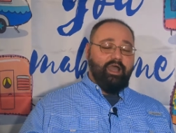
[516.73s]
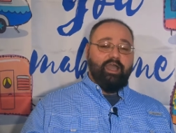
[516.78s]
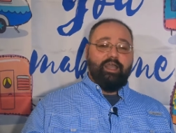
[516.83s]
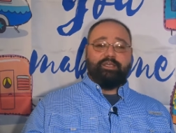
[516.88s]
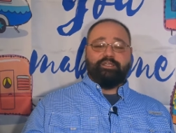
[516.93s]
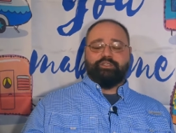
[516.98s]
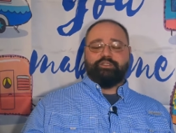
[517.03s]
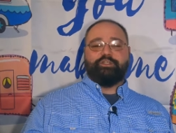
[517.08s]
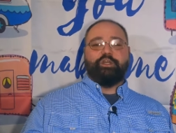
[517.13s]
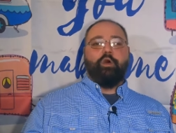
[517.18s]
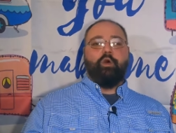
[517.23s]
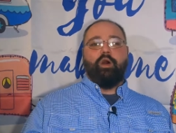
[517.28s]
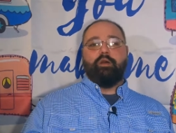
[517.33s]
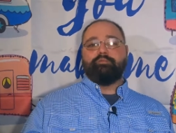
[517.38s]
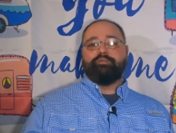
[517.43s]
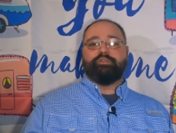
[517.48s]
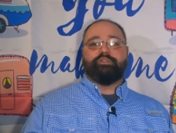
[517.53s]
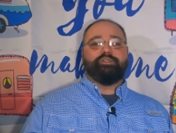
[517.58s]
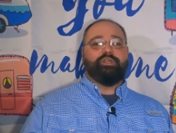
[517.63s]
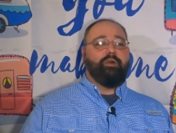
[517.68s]
I just know
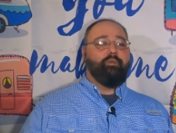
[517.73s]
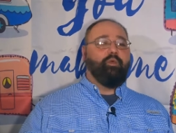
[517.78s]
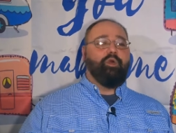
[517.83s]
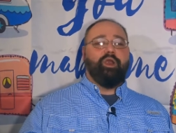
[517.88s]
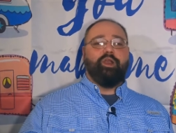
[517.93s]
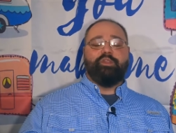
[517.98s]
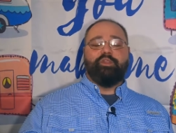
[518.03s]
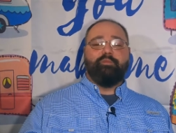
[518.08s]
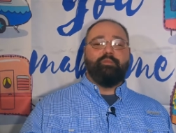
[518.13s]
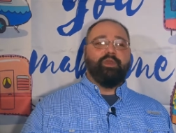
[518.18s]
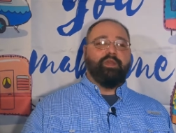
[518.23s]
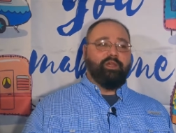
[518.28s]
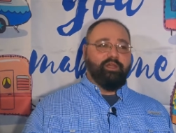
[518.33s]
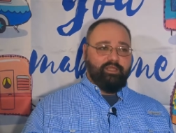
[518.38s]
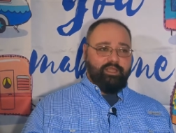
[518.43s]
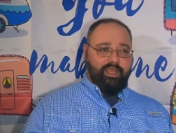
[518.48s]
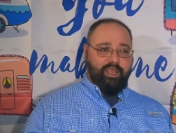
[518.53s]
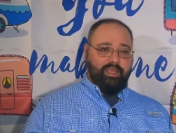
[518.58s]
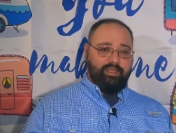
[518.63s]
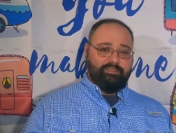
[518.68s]
I'm somewhere in the middle
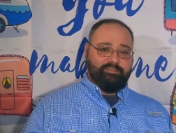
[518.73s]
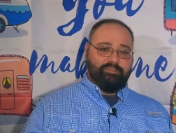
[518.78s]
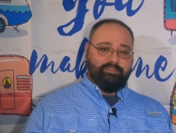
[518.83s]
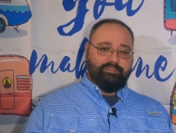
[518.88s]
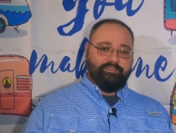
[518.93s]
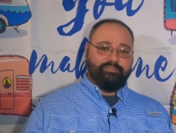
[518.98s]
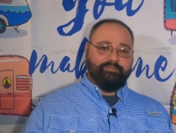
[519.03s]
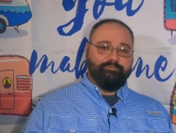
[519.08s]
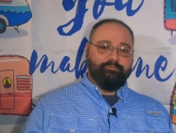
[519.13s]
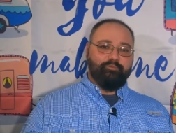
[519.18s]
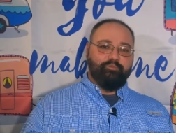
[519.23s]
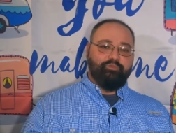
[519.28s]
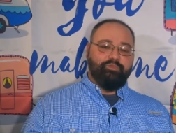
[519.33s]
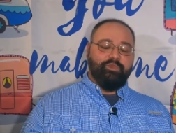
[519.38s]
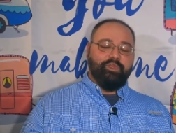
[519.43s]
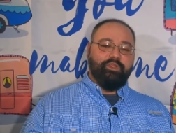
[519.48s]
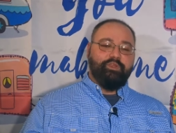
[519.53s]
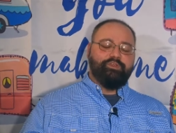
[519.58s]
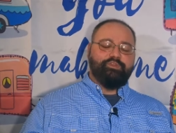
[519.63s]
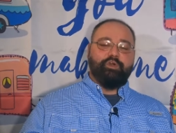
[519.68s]
of Kansas.
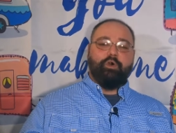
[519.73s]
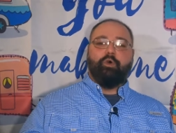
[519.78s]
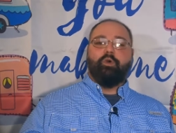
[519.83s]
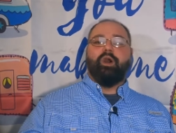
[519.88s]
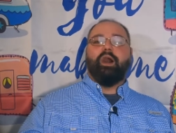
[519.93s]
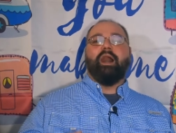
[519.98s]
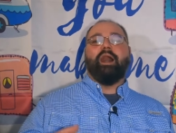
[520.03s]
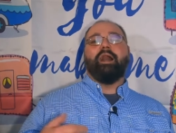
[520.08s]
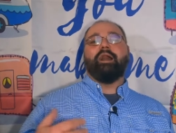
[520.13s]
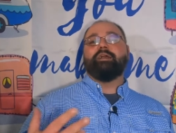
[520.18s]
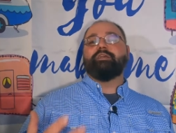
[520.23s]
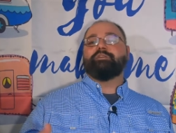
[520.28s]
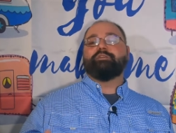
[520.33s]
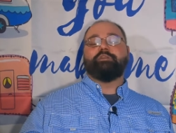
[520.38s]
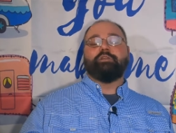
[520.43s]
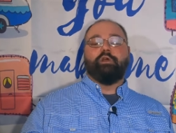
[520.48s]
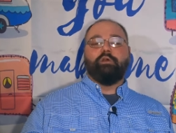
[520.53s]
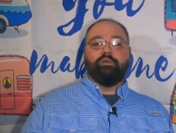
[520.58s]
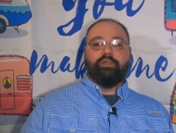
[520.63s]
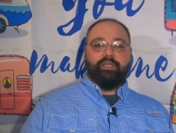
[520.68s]
So I
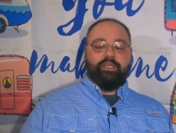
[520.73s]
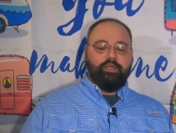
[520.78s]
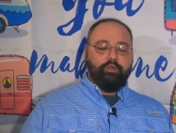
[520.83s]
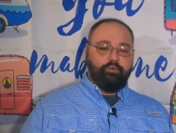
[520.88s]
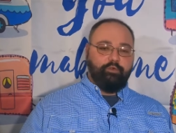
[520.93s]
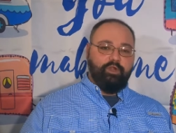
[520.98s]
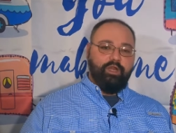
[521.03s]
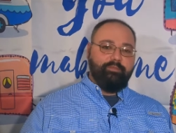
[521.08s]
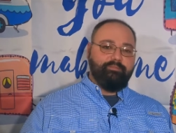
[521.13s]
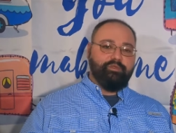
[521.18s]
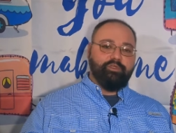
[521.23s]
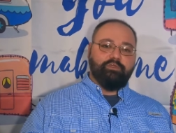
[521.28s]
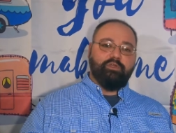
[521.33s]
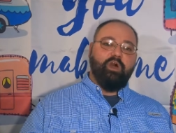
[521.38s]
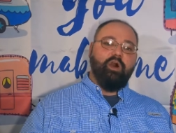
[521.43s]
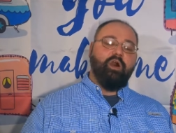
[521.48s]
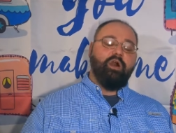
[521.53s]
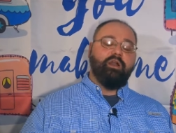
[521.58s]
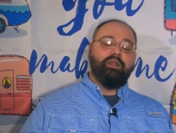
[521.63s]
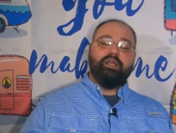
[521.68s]
slowly creeped
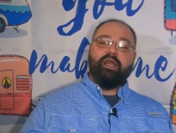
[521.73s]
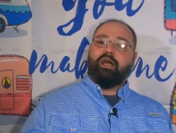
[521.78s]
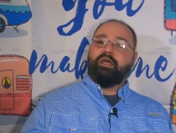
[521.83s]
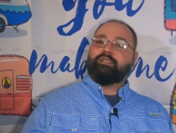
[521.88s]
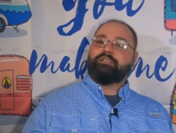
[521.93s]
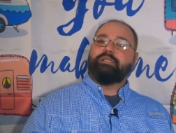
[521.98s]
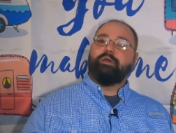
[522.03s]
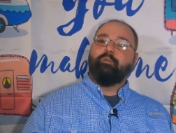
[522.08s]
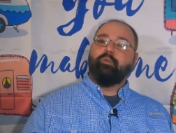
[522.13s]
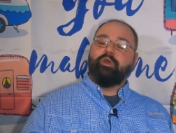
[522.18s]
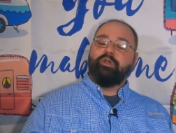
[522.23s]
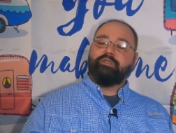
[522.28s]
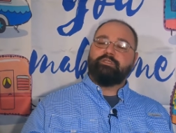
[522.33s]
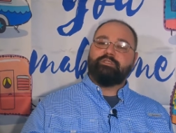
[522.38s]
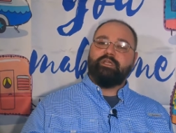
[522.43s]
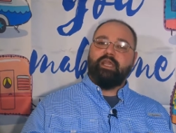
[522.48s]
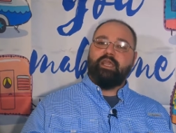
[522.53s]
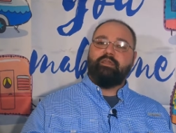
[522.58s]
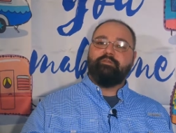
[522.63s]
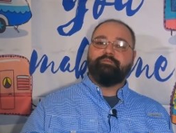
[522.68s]
along, got somewhere
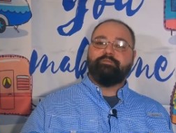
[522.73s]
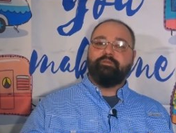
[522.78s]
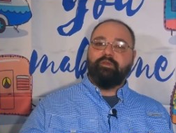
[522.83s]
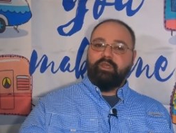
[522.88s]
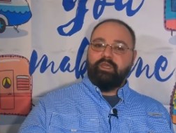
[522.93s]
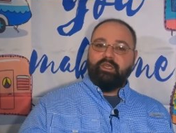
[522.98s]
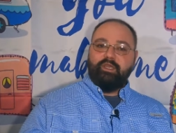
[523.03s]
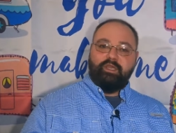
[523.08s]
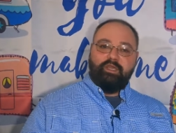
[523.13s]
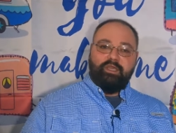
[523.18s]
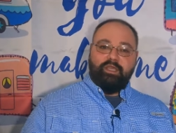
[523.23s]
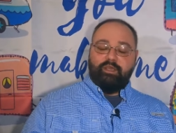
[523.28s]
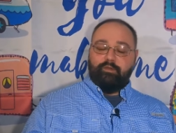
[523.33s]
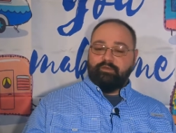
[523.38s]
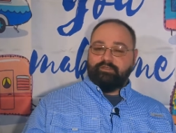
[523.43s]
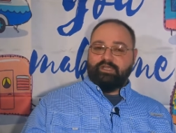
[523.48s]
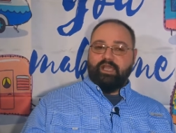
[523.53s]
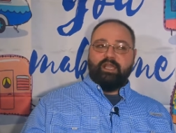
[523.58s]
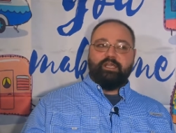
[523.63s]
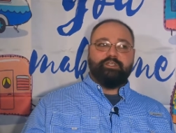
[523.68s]
safe. It
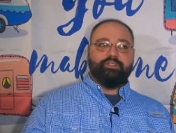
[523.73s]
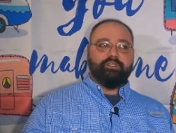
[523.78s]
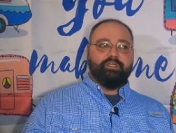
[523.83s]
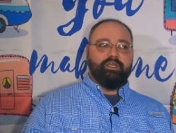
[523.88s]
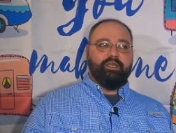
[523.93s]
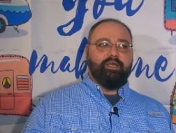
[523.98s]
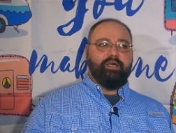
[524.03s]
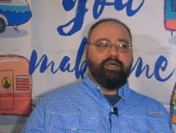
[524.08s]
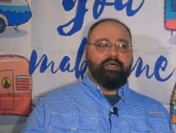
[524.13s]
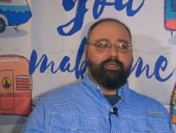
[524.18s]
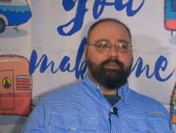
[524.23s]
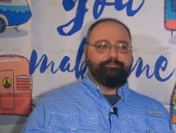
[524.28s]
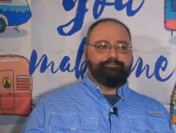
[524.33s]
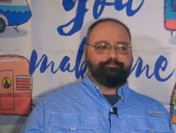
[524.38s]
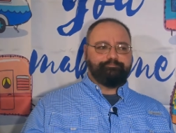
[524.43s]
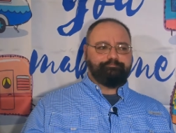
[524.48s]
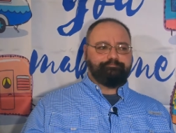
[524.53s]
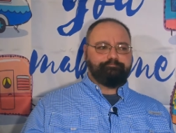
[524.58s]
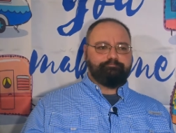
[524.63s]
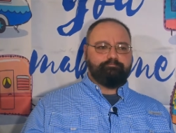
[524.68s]
was actually a
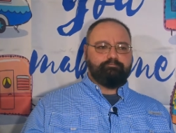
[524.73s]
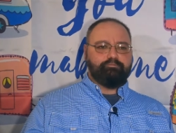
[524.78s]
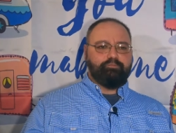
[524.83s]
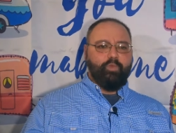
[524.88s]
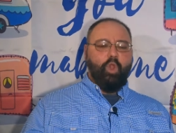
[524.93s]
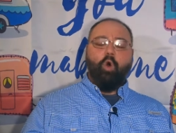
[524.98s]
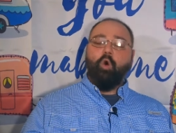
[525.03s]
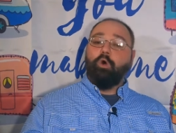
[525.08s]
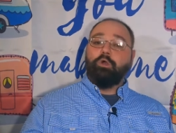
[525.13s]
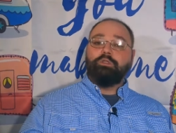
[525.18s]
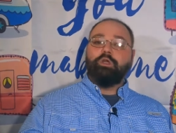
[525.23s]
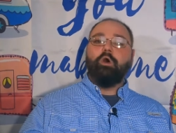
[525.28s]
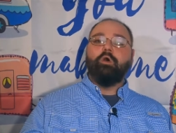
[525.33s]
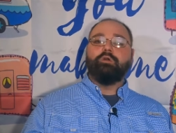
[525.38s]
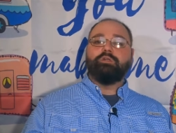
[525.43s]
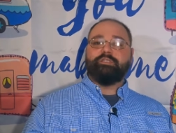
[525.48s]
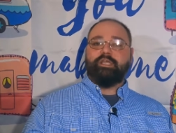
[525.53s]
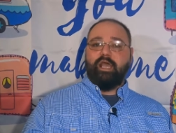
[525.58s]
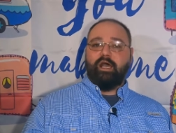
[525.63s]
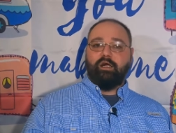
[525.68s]
old
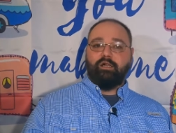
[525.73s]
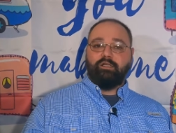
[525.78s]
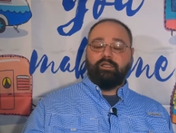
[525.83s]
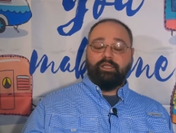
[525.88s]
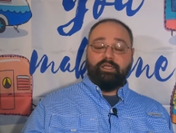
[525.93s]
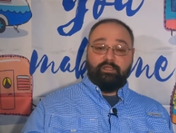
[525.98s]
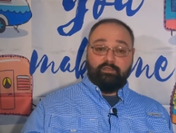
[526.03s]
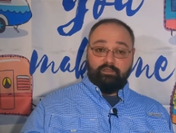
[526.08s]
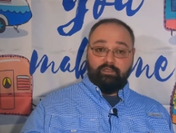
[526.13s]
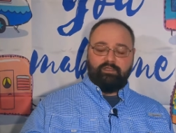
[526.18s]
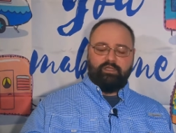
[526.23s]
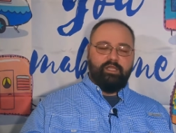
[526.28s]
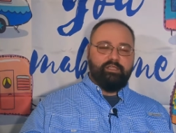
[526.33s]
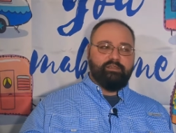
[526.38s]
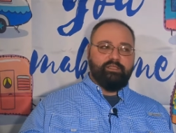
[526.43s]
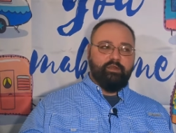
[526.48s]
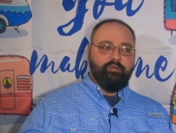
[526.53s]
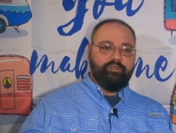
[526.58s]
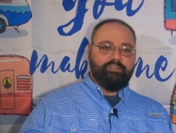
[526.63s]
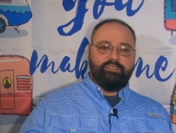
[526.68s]
hotel, and it looked
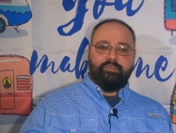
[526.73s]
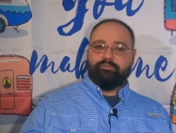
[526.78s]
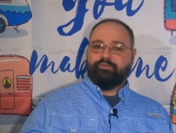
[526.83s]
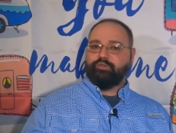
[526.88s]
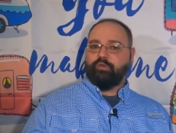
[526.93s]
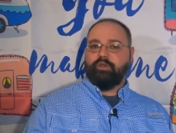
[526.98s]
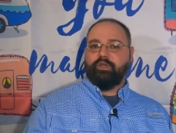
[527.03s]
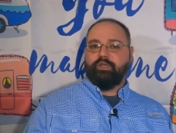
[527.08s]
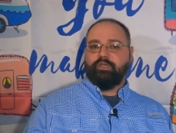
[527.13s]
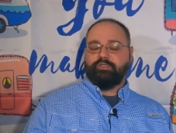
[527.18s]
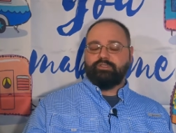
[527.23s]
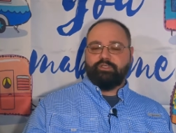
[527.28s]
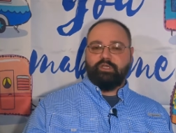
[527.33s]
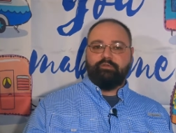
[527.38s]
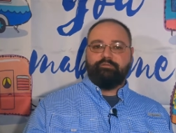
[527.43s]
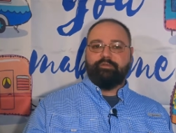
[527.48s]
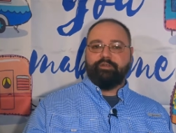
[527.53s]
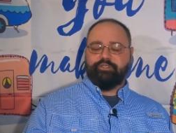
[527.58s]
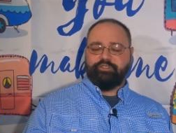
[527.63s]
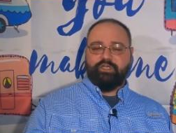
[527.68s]
like there was some sort of
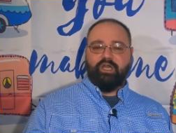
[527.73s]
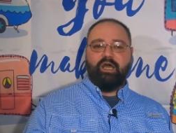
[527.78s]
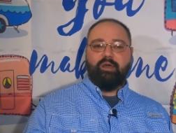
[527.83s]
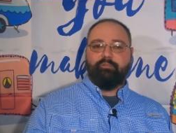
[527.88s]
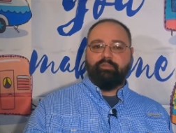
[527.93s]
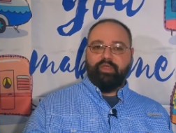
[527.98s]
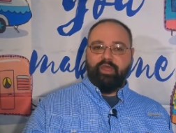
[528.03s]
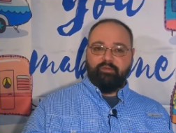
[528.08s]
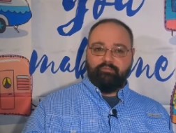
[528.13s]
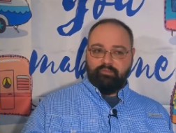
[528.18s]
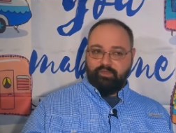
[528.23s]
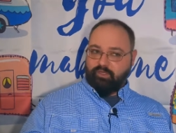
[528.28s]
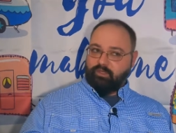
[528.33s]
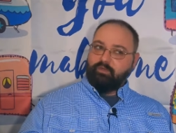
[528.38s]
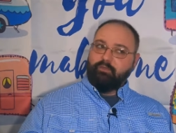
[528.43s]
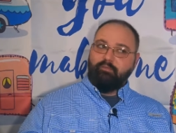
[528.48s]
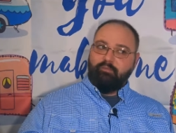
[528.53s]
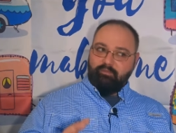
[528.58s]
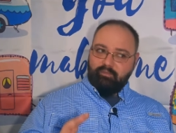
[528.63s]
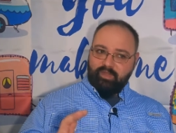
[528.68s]
service shop that
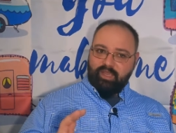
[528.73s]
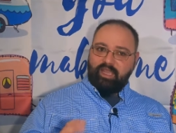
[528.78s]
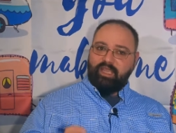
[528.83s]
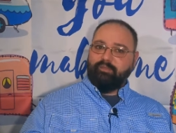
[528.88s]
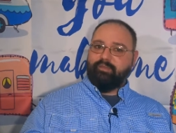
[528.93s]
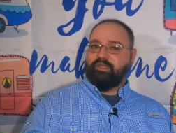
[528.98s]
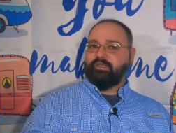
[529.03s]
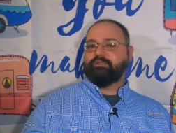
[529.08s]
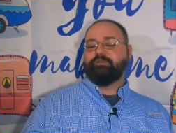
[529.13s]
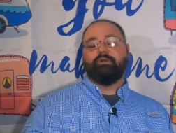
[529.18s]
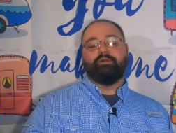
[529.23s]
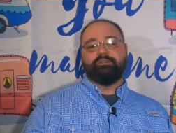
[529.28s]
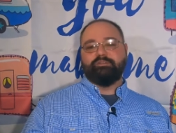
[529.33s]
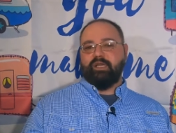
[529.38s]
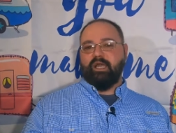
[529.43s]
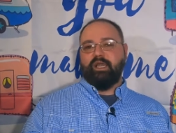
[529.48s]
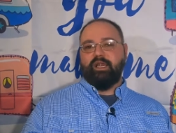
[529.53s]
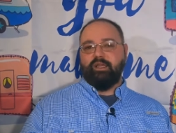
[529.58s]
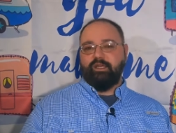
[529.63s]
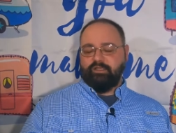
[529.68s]
maybe sold
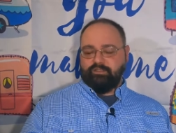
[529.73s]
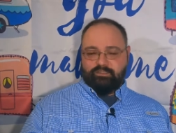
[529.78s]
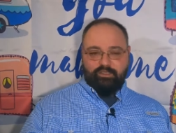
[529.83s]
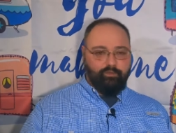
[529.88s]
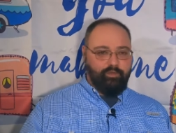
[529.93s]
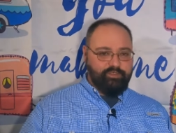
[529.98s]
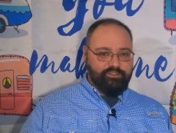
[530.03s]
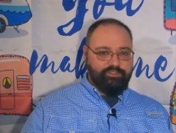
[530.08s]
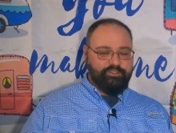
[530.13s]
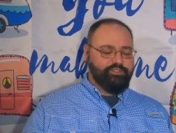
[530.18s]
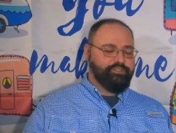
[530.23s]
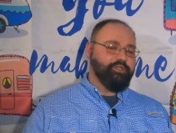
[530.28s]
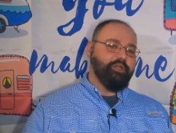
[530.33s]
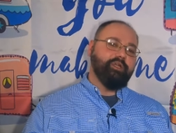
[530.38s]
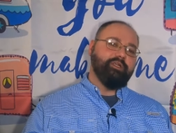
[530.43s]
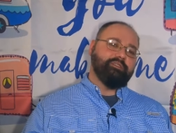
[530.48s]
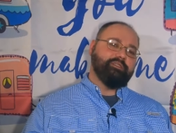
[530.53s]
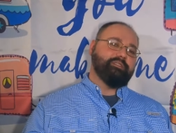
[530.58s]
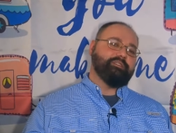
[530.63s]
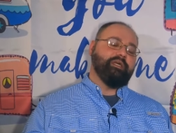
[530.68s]
tires. I wasn't
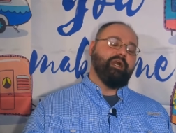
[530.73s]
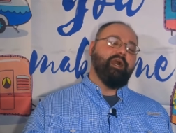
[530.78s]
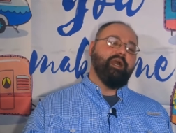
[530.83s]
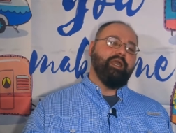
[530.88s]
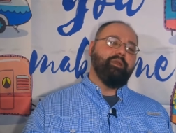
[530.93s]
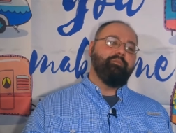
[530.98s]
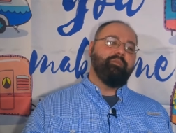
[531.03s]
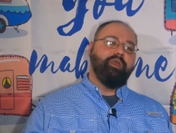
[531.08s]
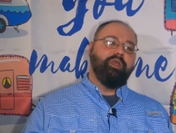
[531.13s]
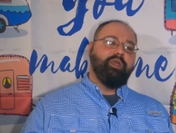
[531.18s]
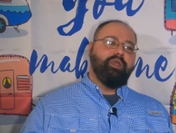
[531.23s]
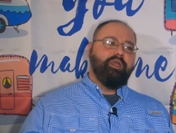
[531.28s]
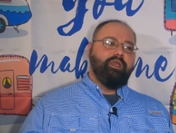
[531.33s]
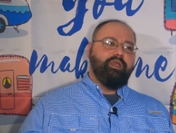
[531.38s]
sure at the time.